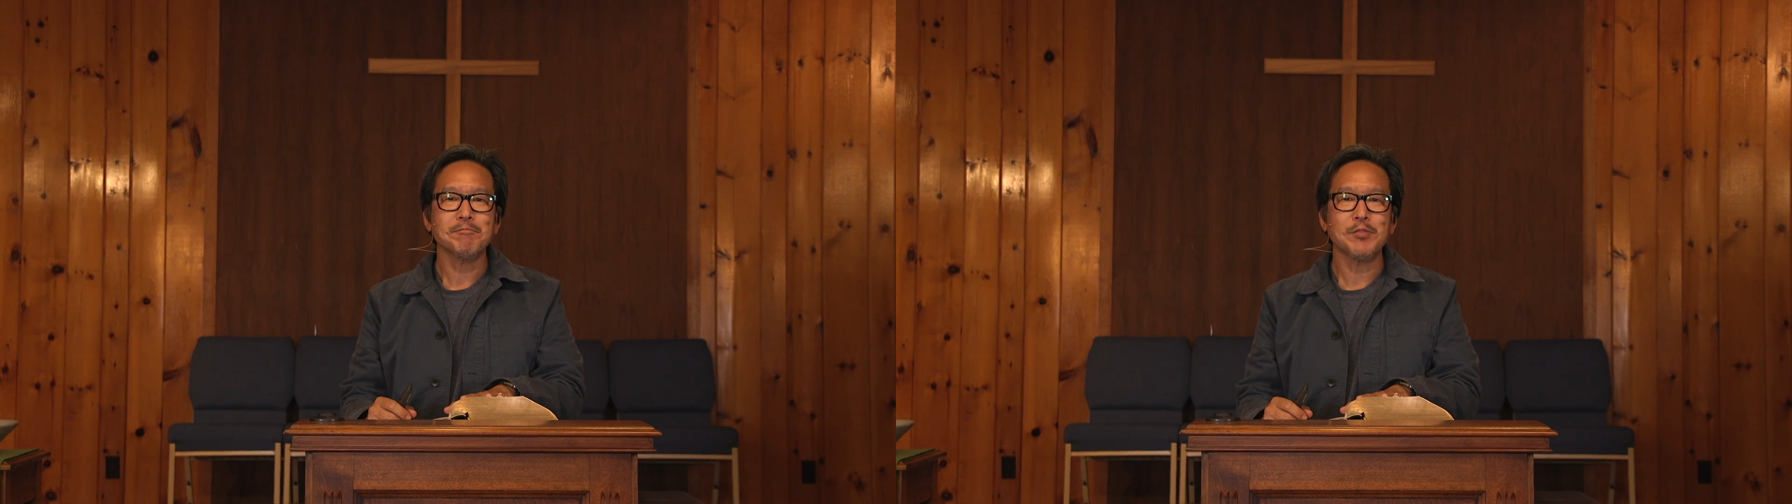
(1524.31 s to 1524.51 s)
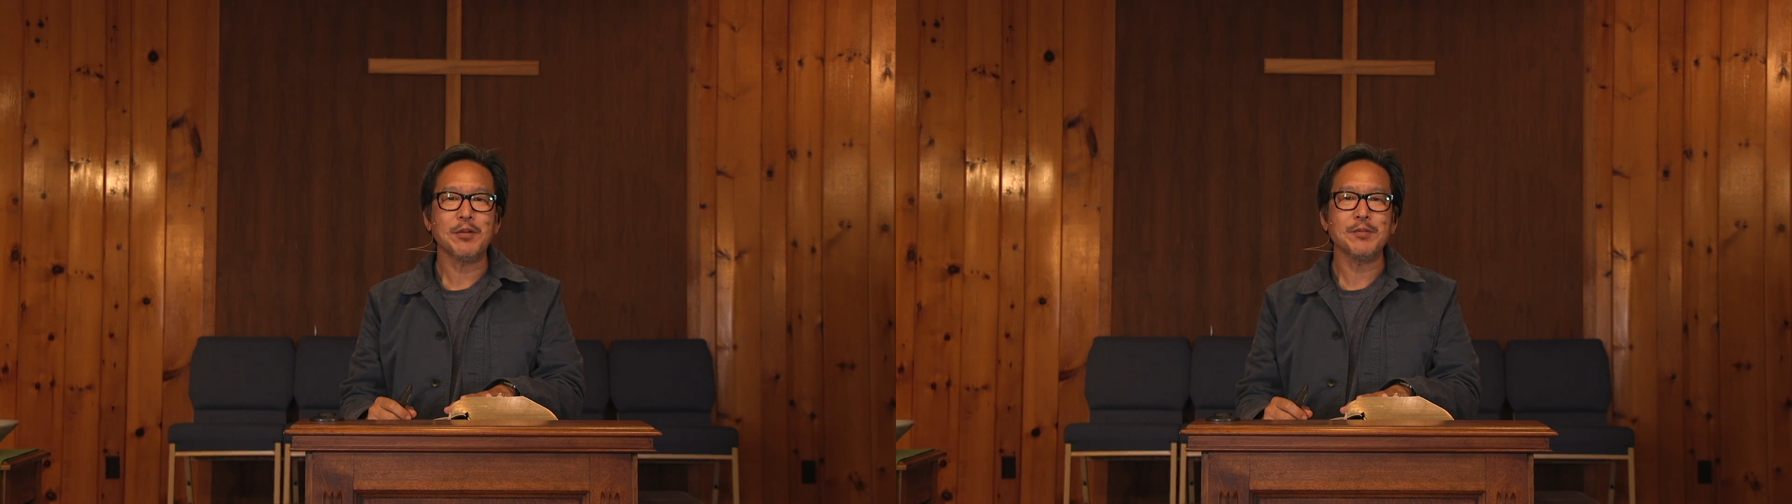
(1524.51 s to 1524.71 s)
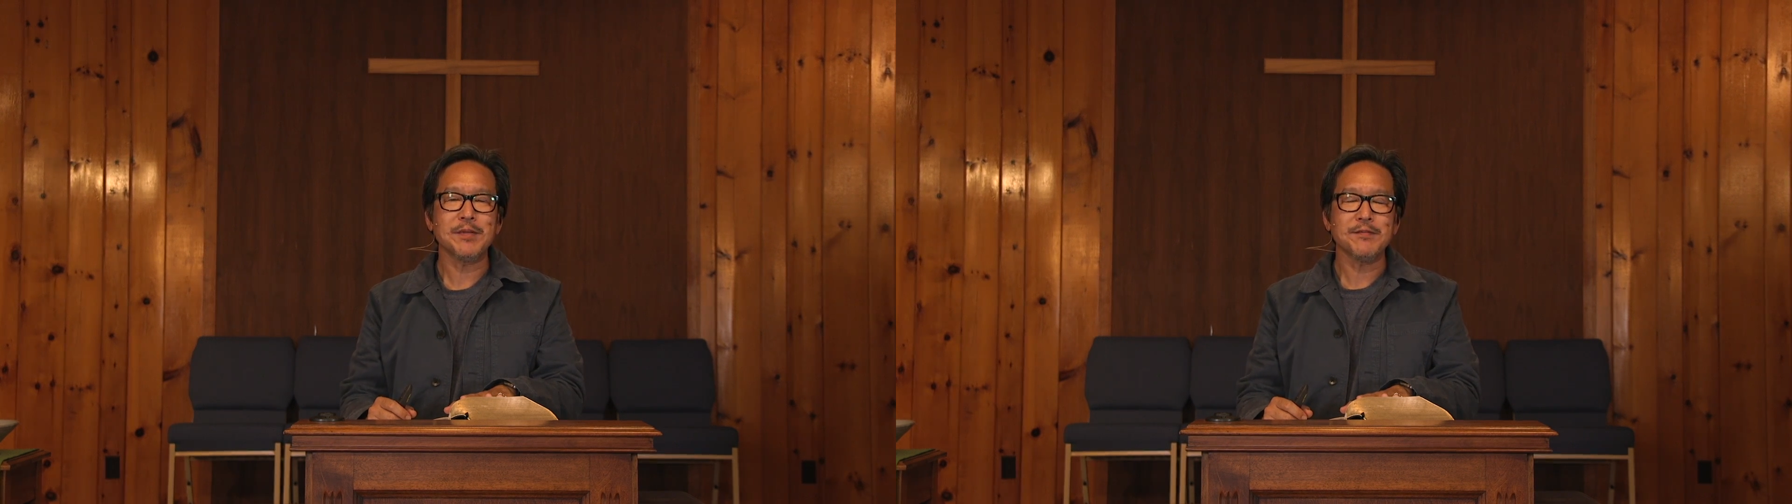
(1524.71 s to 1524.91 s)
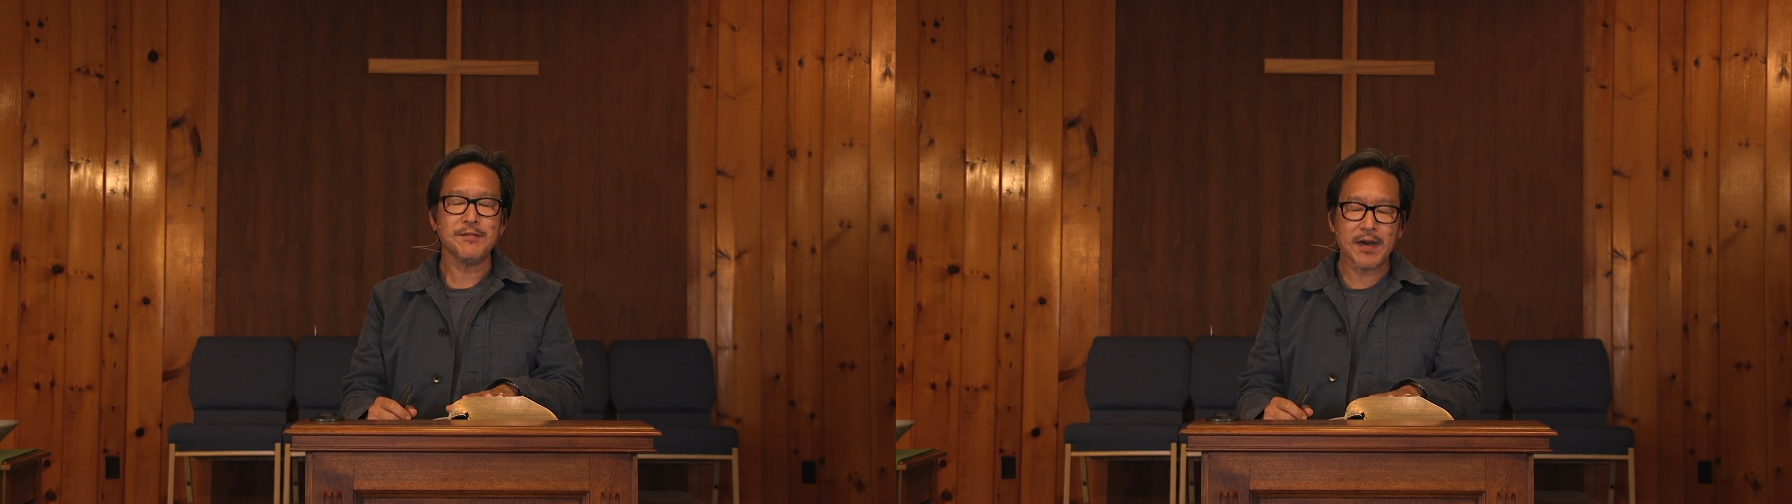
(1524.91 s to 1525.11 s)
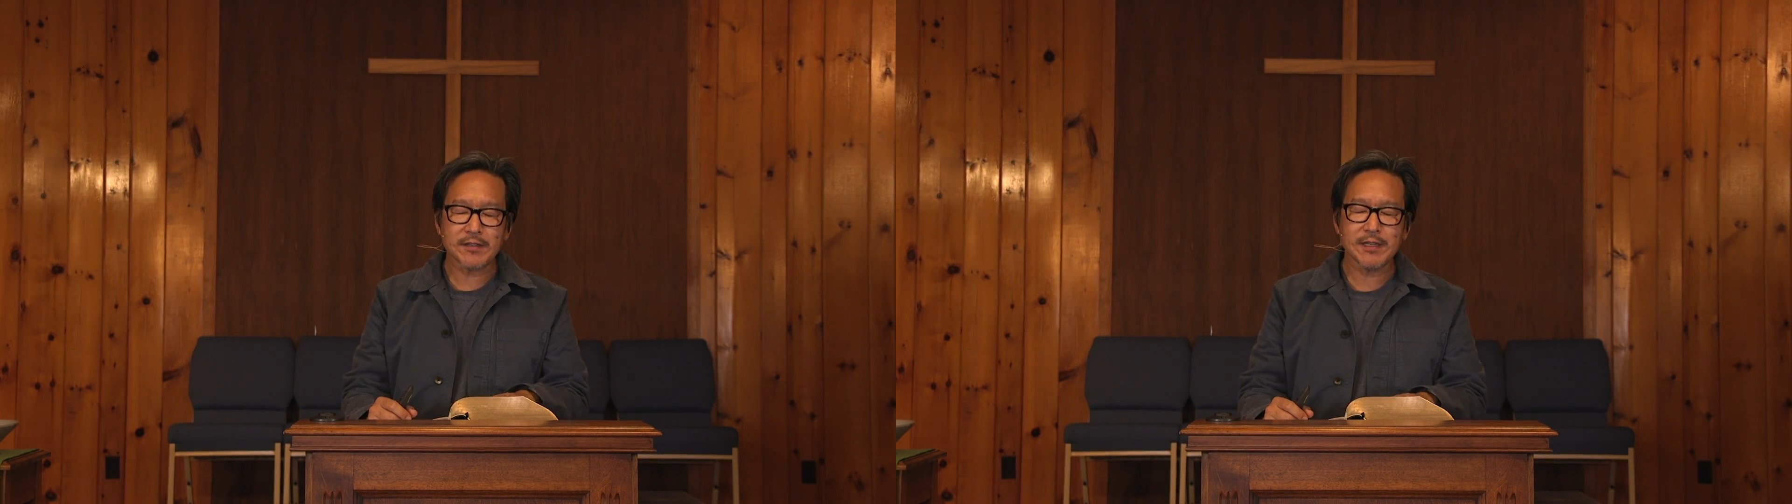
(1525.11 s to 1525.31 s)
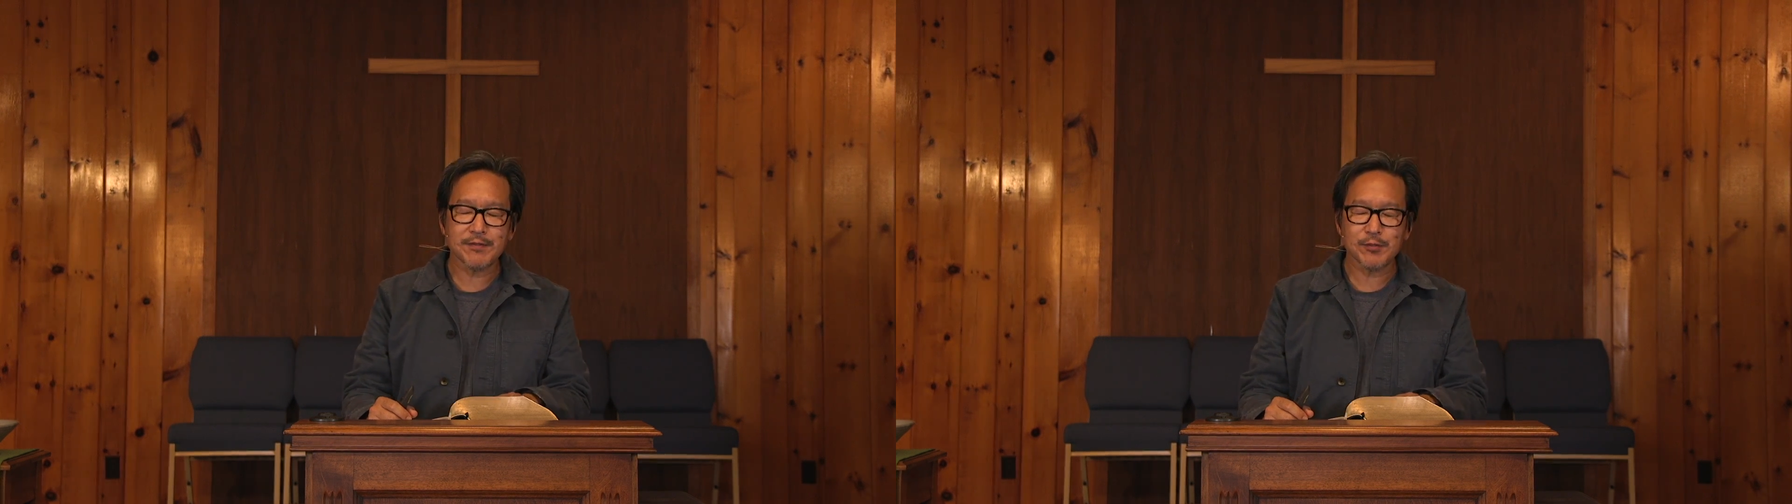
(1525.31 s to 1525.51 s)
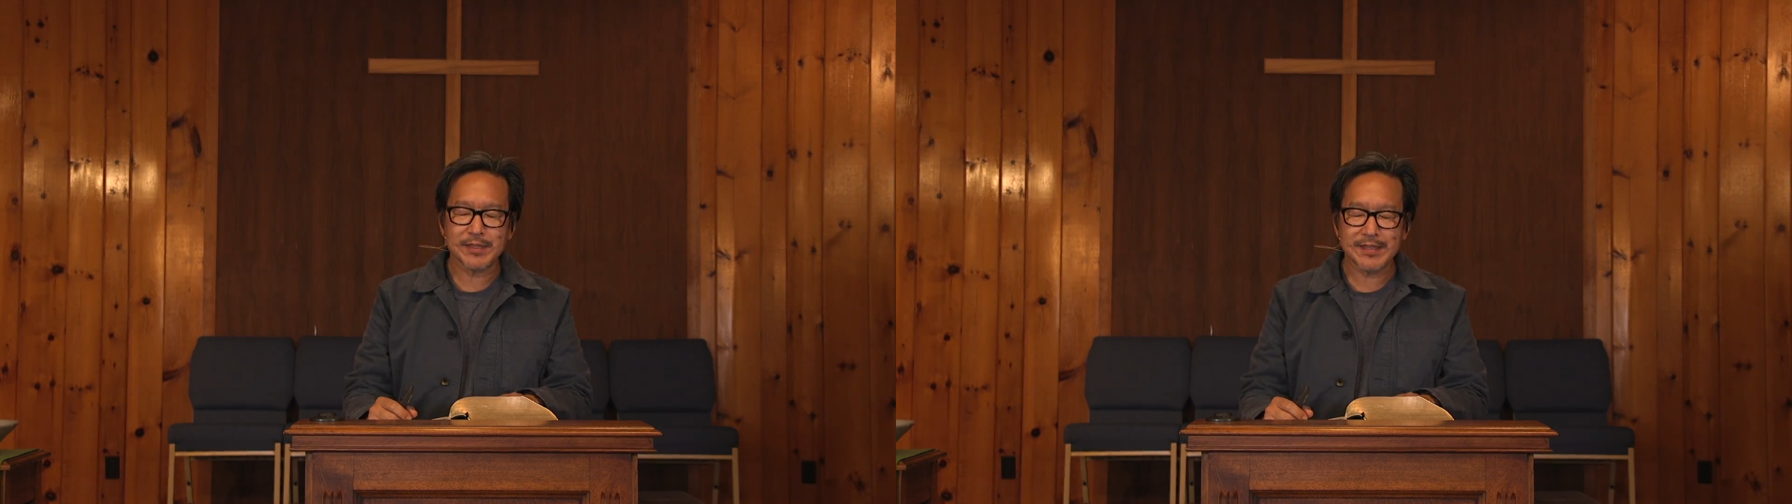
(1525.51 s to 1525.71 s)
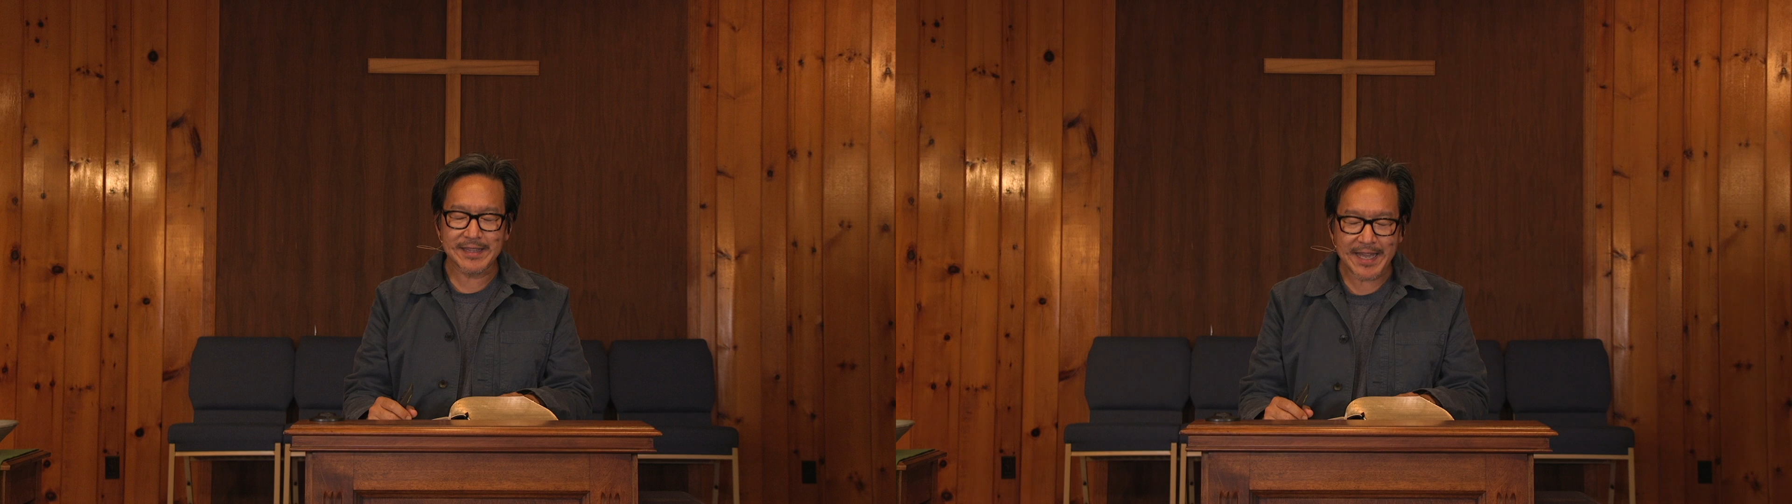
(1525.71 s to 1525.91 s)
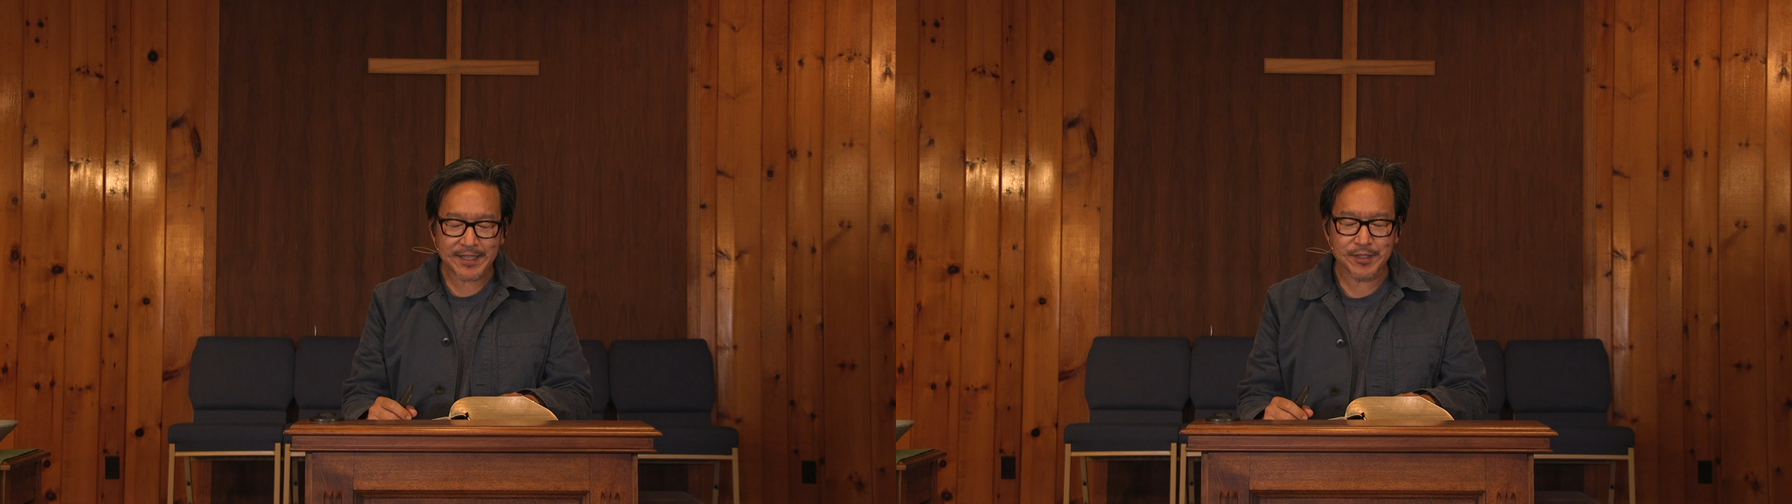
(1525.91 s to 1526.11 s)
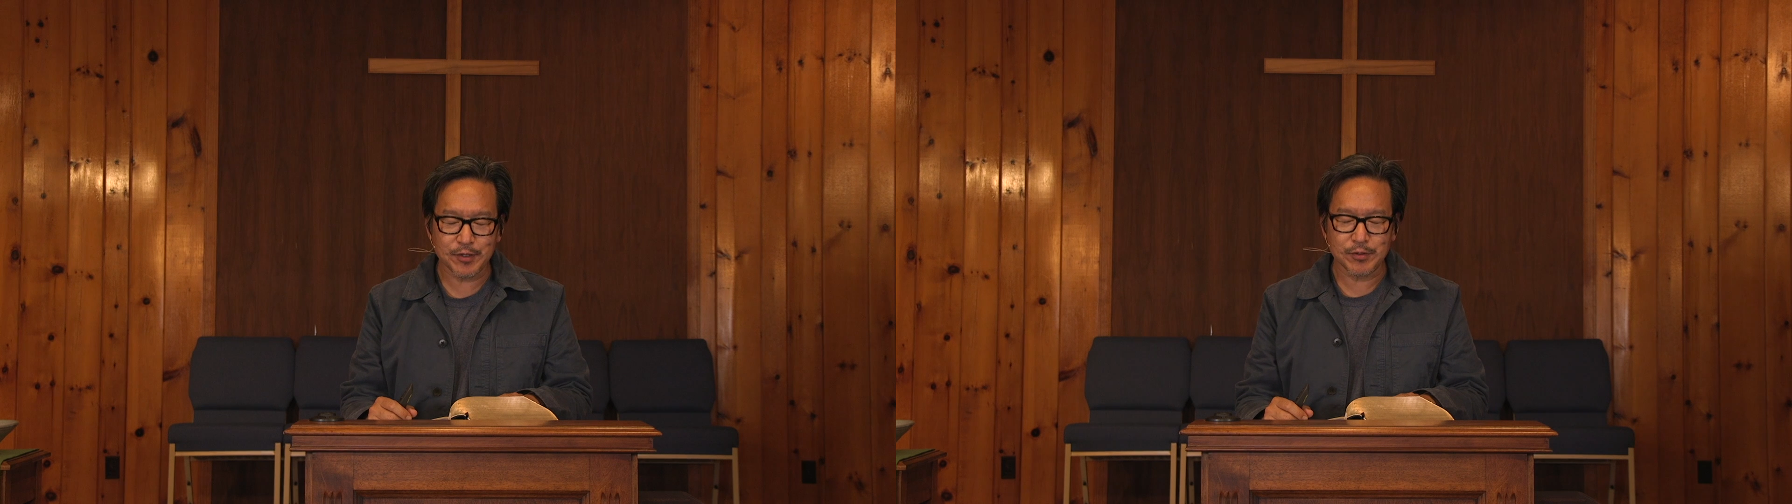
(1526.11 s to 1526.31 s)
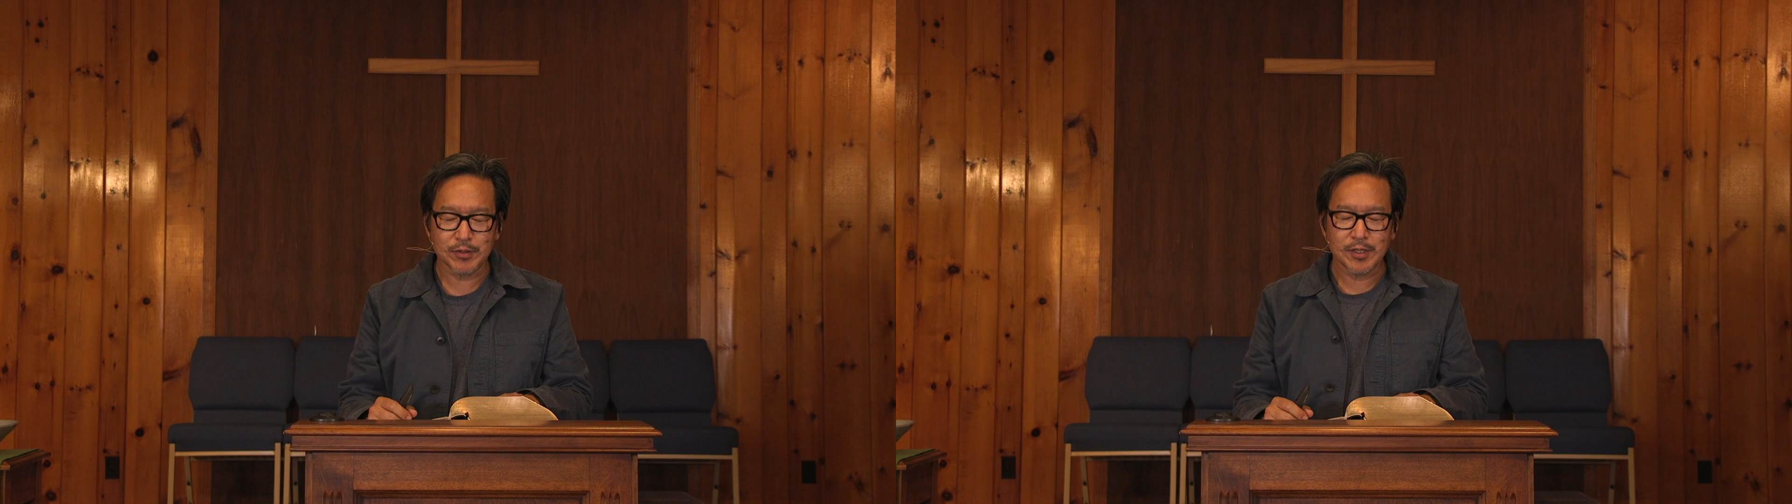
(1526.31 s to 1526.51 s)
Pray with me. Father in heaven, we thank you